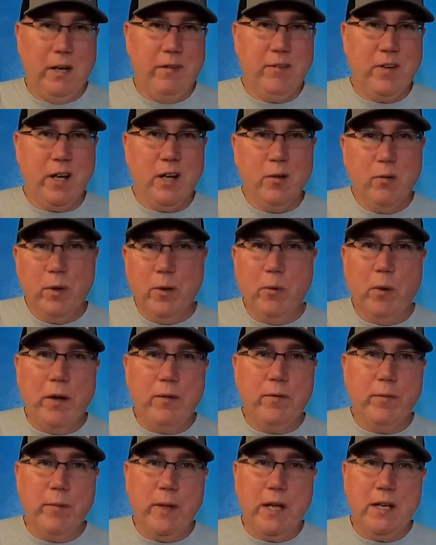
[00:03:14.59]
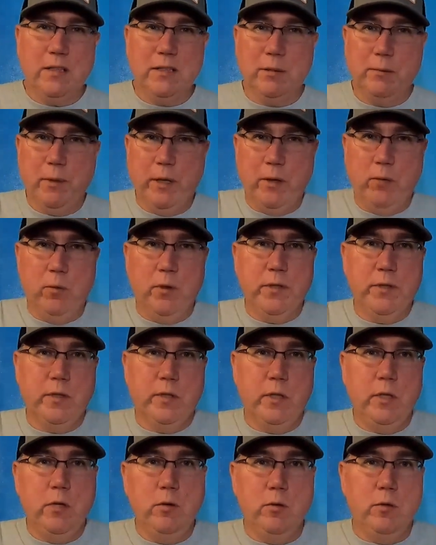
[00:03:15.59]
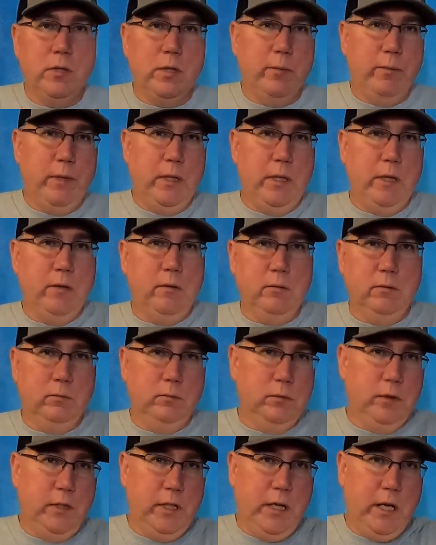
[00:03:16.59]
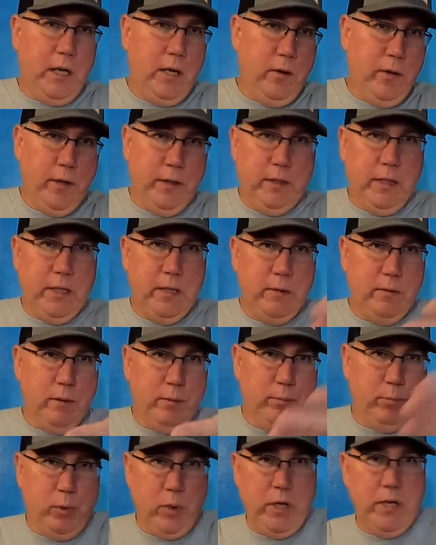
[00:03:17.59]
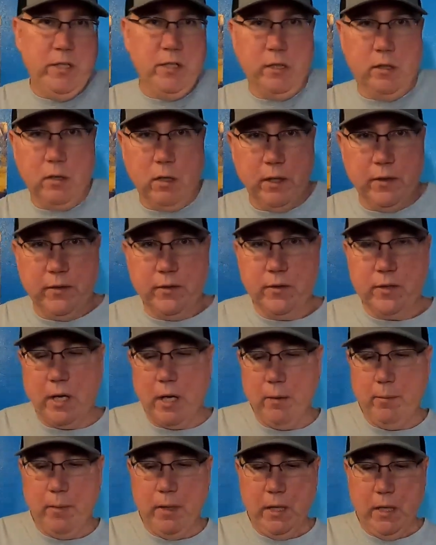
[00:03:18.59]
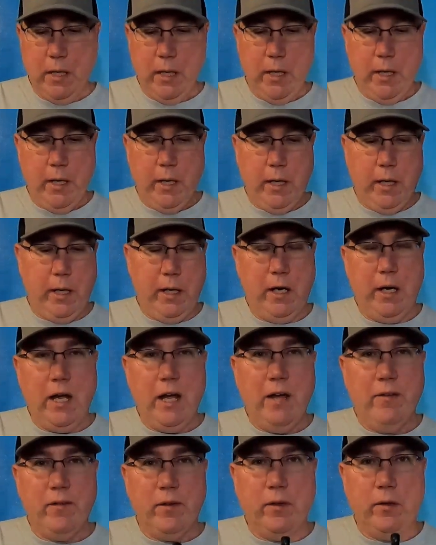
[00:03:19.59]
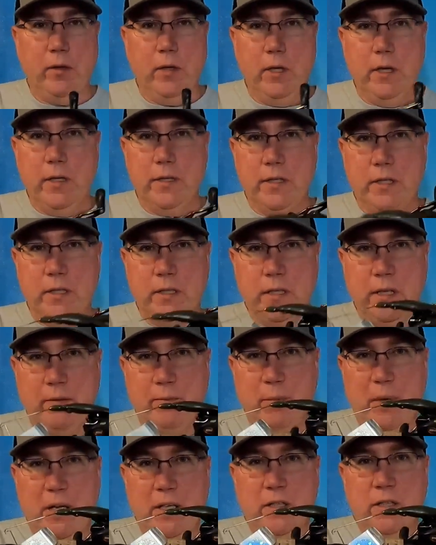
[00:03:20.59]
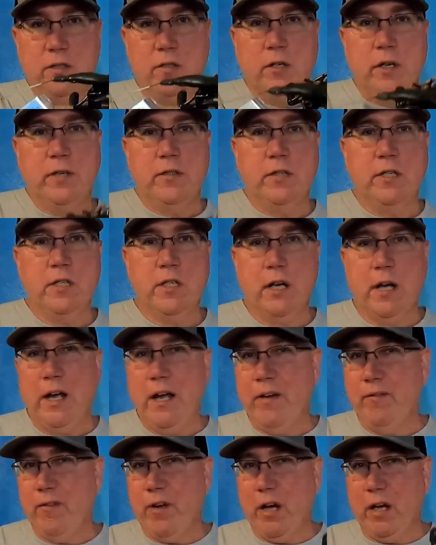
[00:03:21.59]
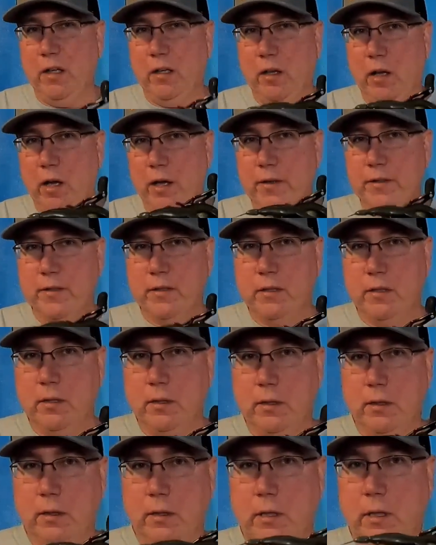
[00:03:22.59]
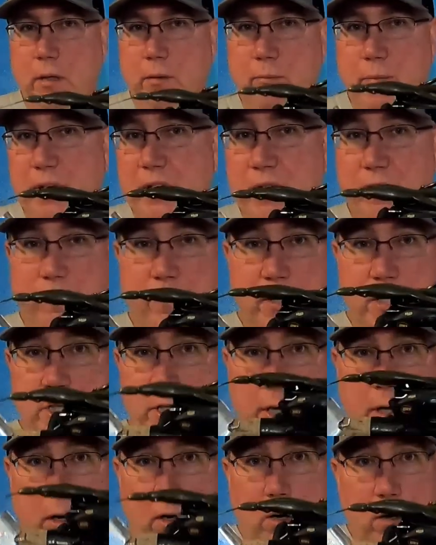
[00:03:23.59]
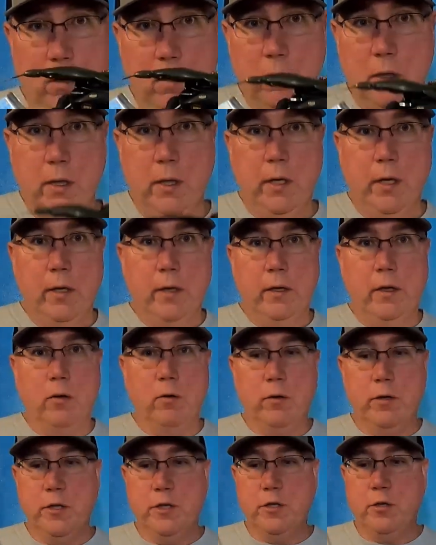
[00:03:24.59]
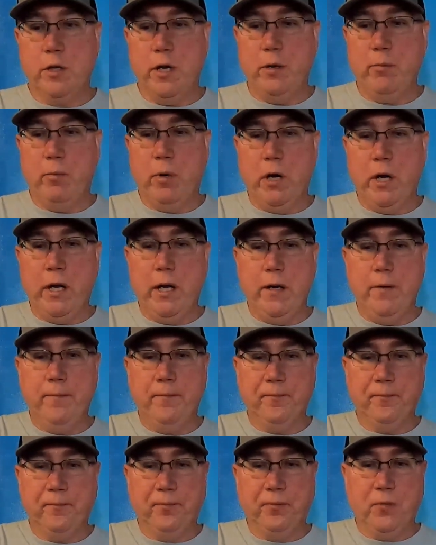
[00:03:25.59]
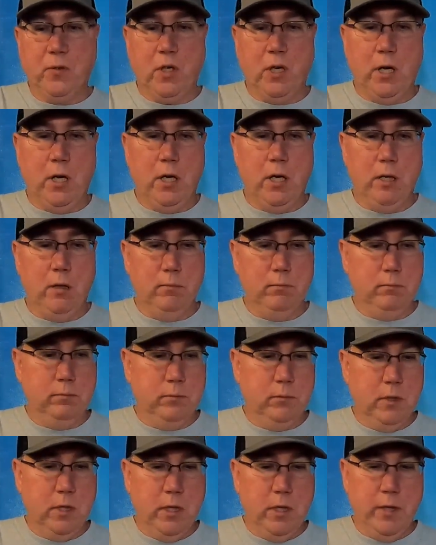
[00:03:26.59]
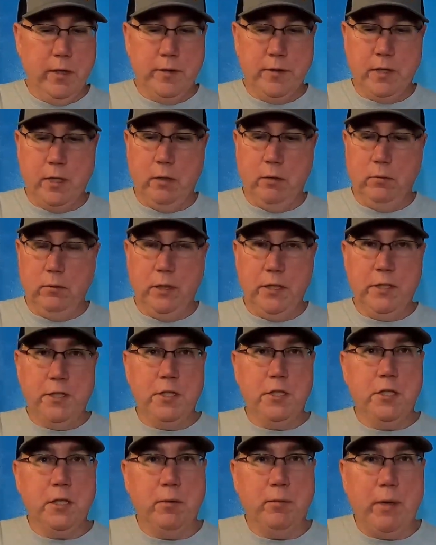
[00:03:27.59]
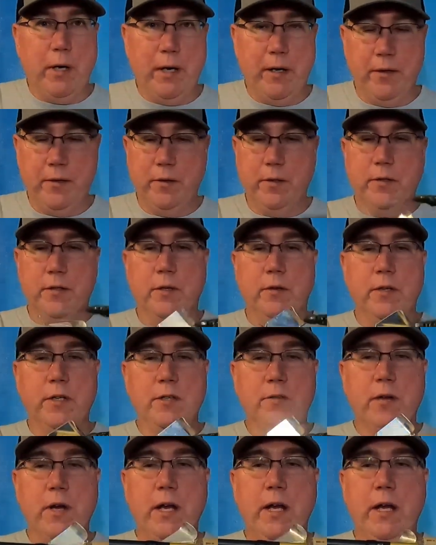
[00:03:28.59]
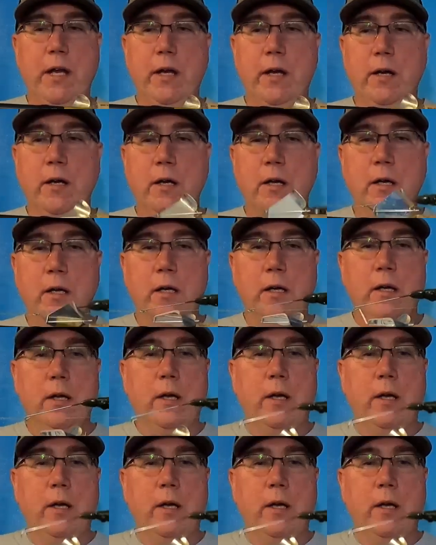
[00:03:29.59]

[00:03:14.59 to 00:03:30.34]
I've kind of went away from that. So I'm like, what's the use? I mean, they don't care that the braid's across the top, and I haven't, since I've made this transition, I have not lost many fish at all going to straight braid. So let's just jump right into it. So this right here,